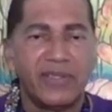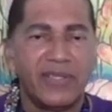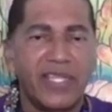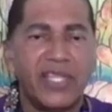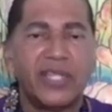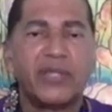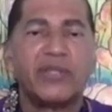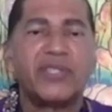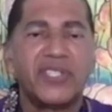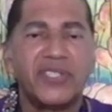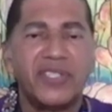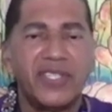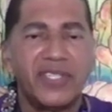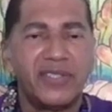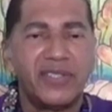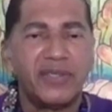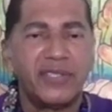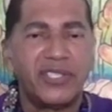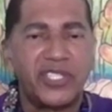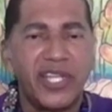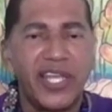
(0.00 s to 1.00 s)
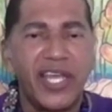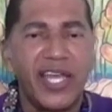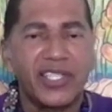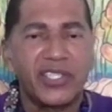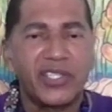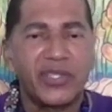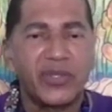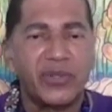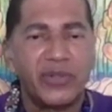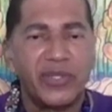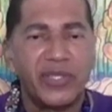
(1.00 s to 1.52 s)

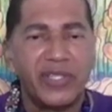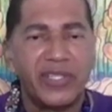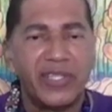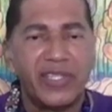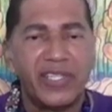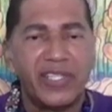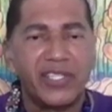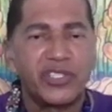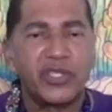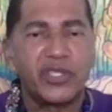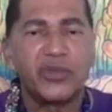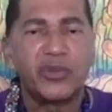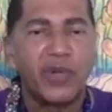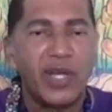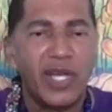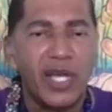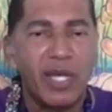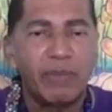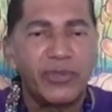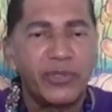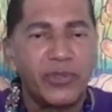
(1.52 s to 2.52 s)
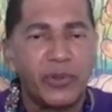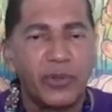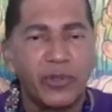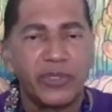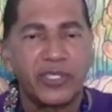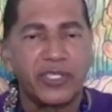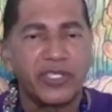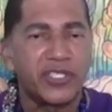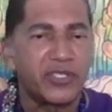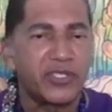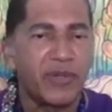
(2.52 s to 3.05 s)
interject or interrupt or
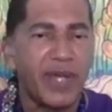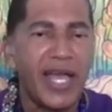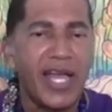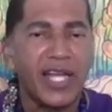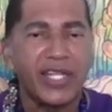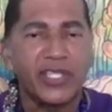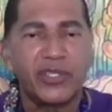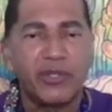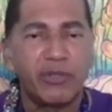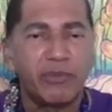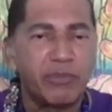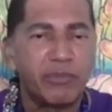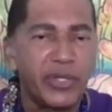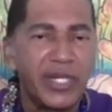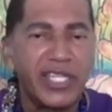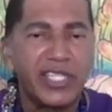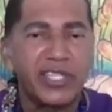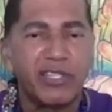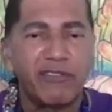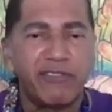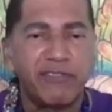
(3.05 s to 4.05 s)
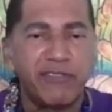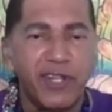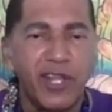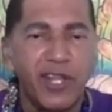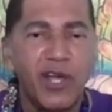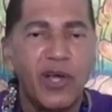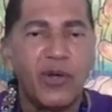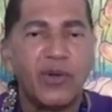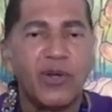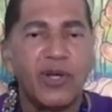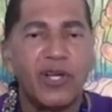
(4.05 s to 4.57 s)
distract or break the
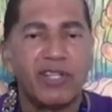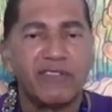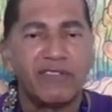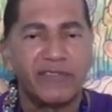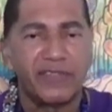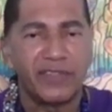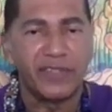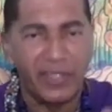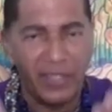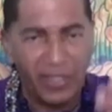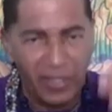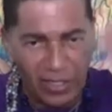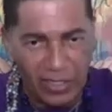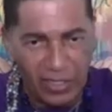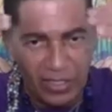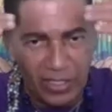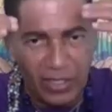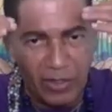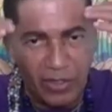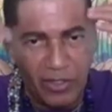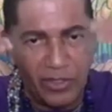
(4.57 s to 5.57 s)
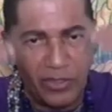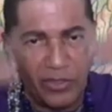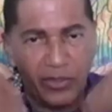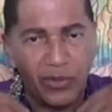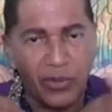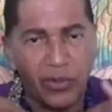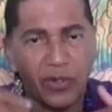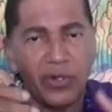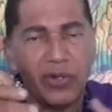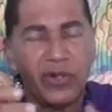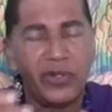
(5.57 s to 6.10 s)
flow of
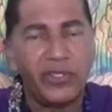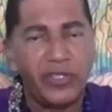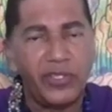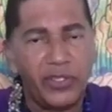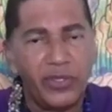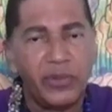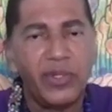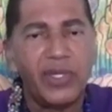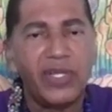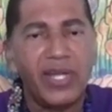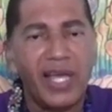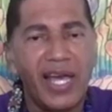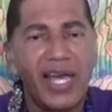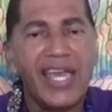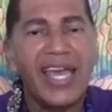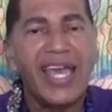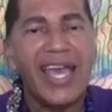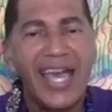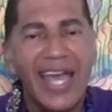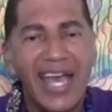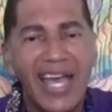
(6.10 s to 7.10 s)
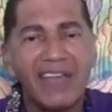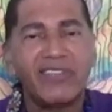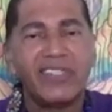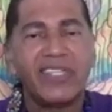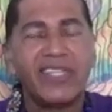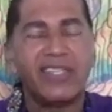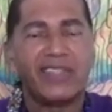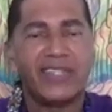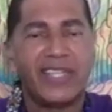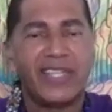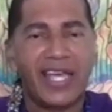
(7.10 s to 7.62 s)
you and I
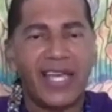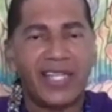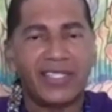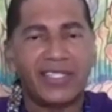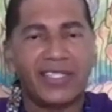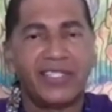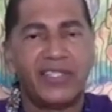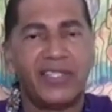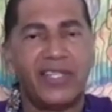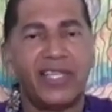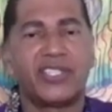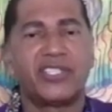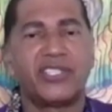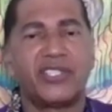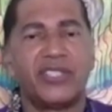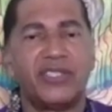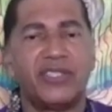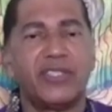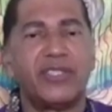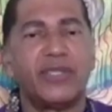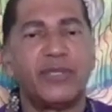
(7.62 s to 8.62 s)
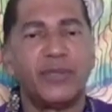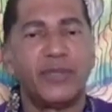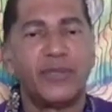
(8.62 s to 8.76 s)
having that connection.